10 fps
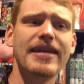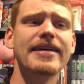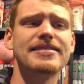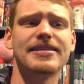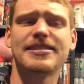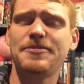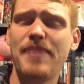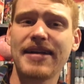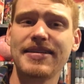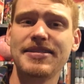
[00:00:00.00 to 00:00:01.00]
and he is
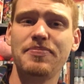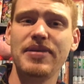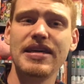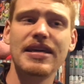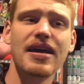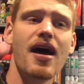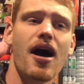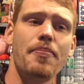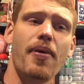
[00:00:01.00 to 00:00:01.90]
expected to be a